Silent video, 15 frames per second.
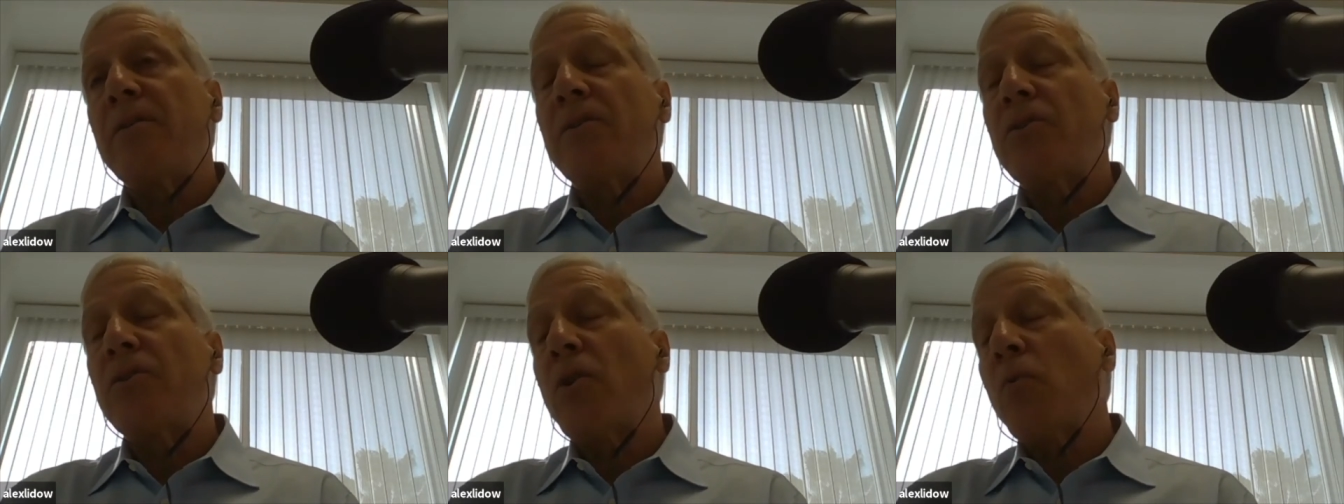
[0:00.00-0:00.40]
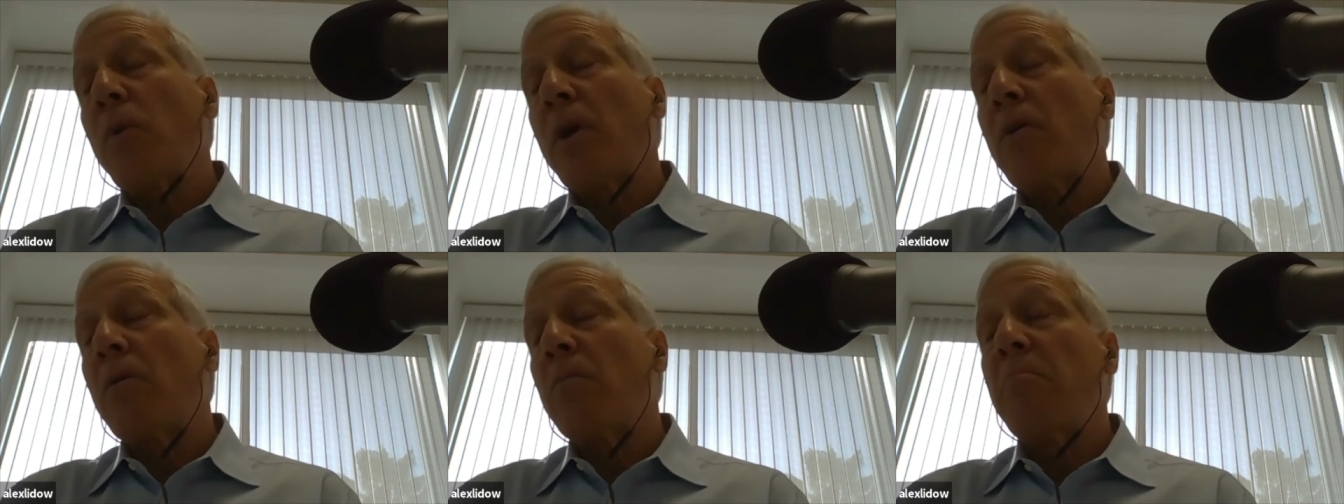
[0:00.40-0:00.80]
so
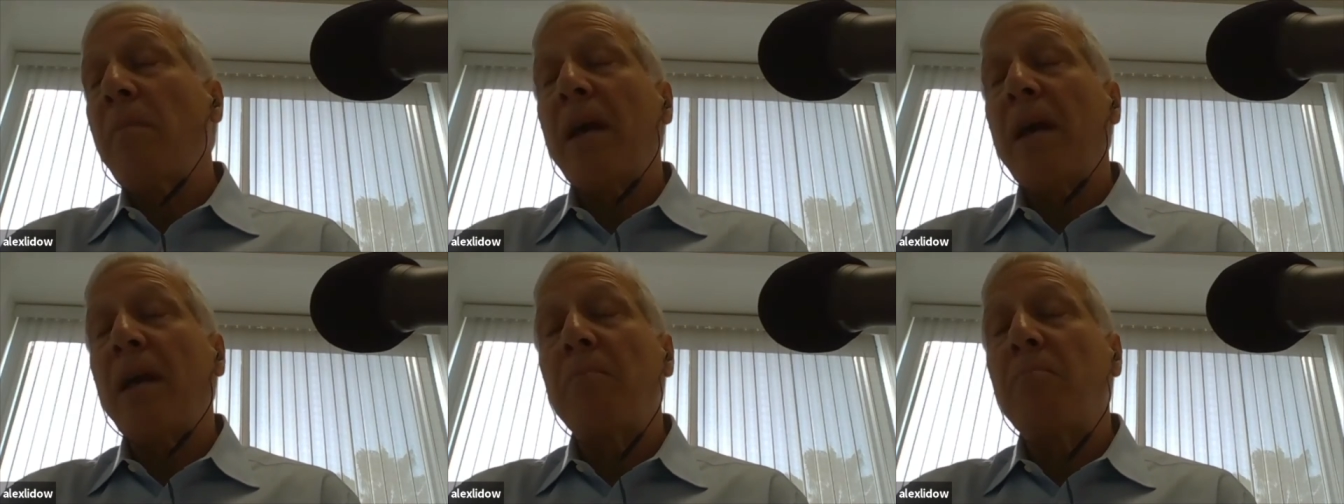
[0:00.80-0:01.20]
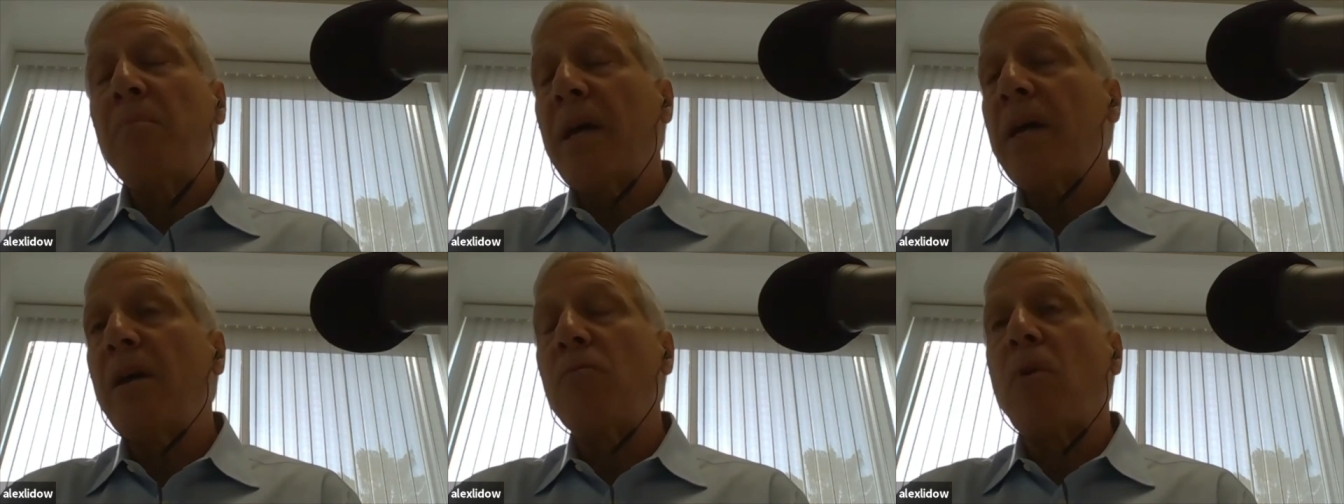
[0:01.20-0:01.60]
we are making
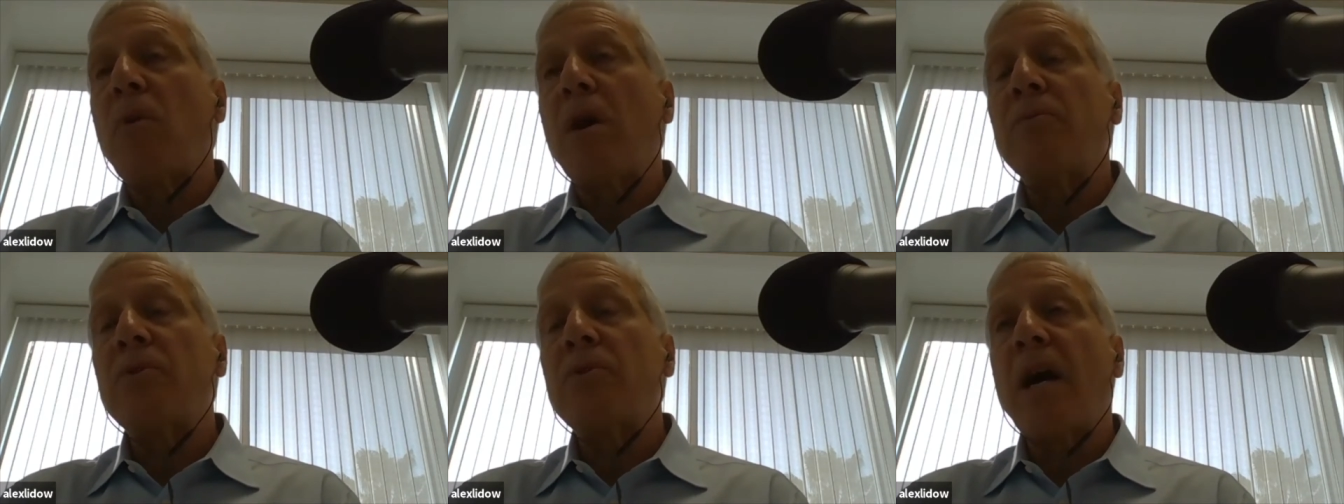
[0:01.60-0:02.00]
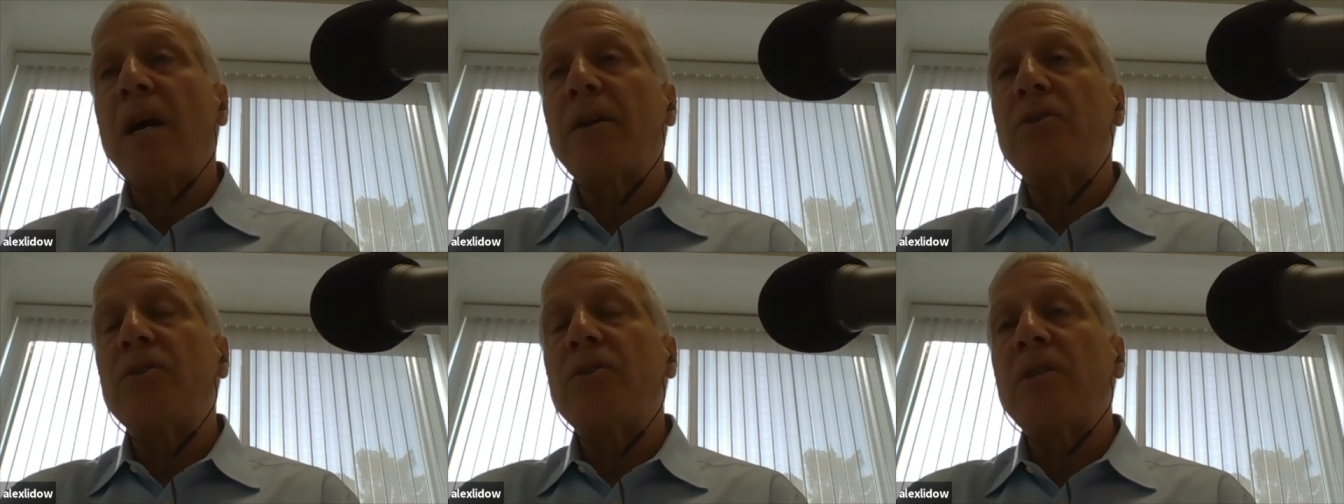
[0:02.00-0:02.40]
big inroads,
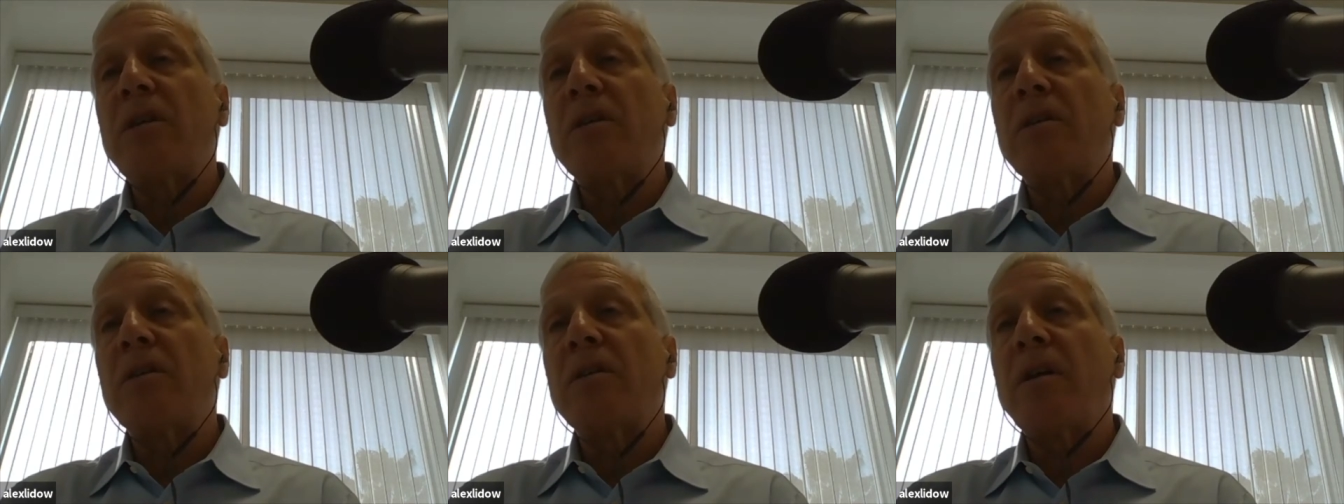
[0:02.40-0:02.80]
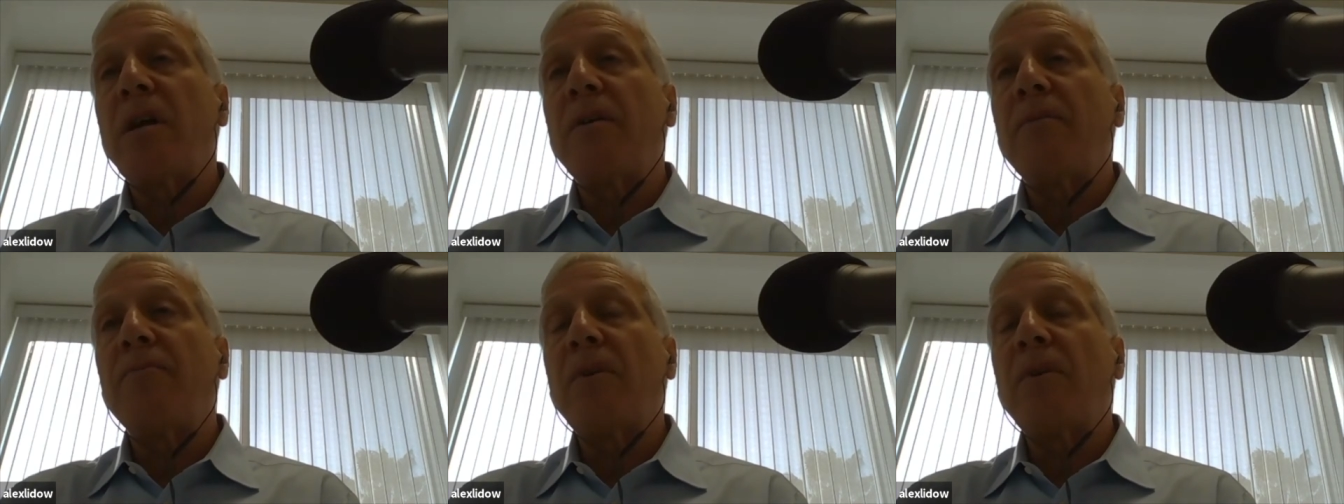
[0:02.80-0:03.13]
not just in uh,